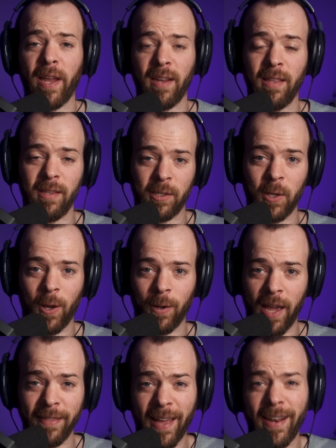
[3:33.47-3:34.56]
end in the song,
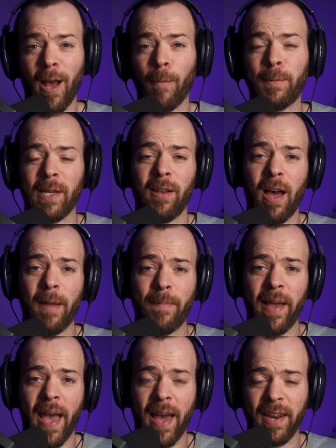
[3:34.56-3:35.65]
and that helps a lot
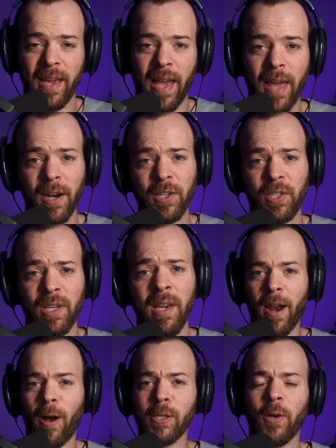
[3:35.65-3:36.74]
by adding energy
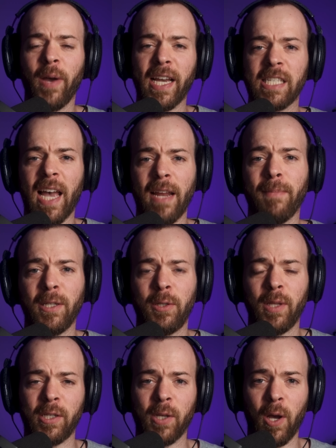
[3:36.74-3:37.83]
and also excitement to
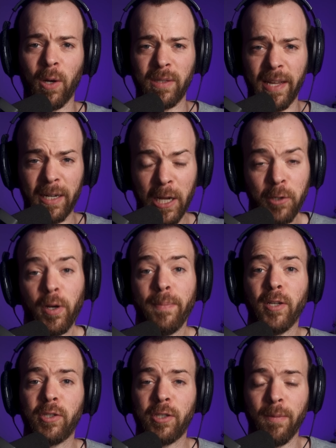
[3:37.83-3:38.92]
the song that
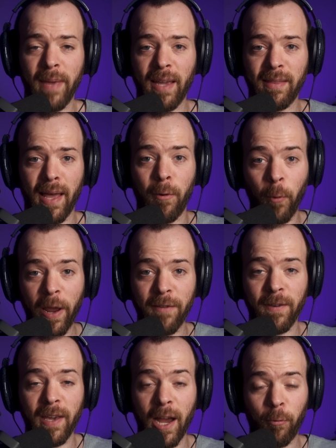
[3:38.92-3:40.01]
contributes to make that
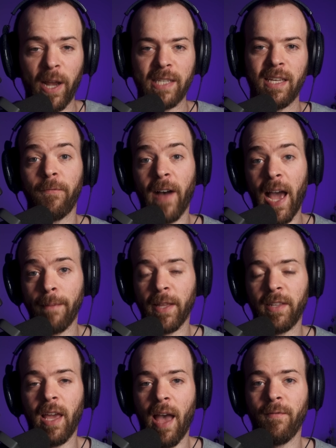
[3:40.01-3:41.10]
ravey, aggressive vibe
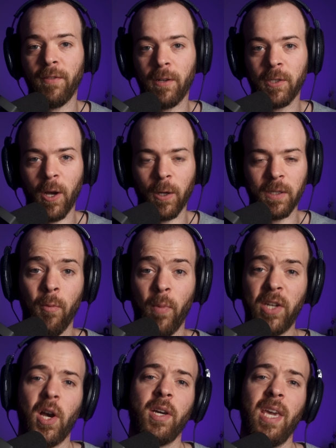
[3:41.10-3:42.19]
that they have in their songs.
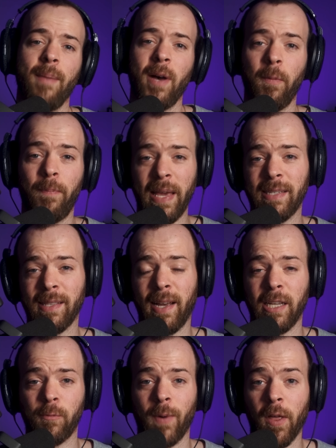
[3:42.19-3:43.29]
When talking about bass
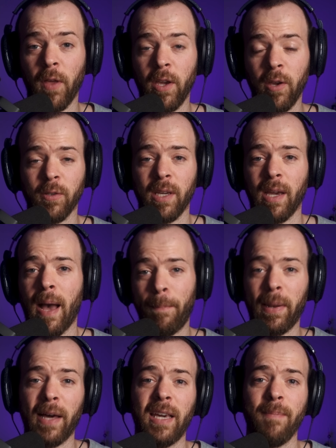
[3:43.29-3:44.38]
lines, whether they're using a
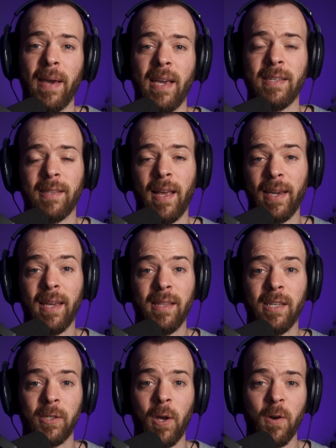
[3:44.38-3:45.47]
plucky bass like in
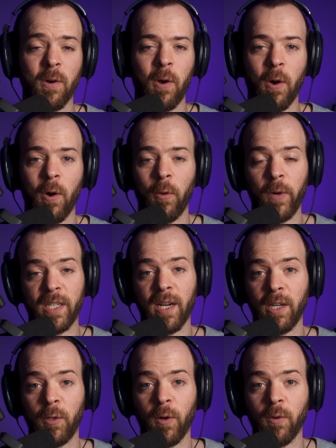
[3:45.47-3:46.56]
the song called
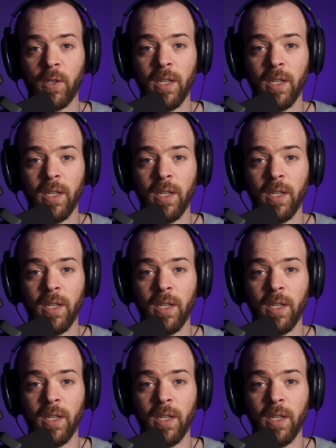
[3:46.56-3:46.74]
Return to OZ,